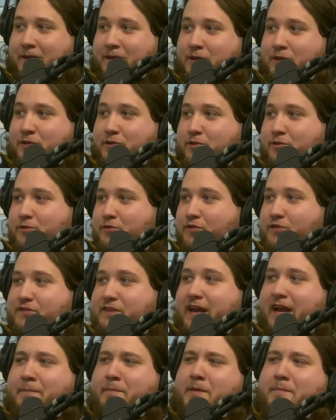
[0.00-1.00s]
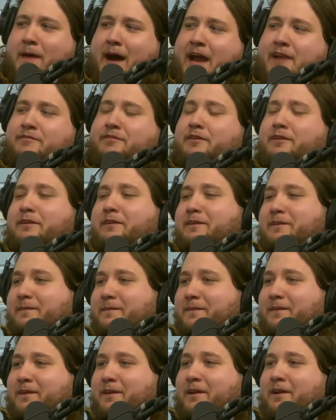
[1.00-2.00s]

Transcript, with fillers: You just got to be mindful. Yeah.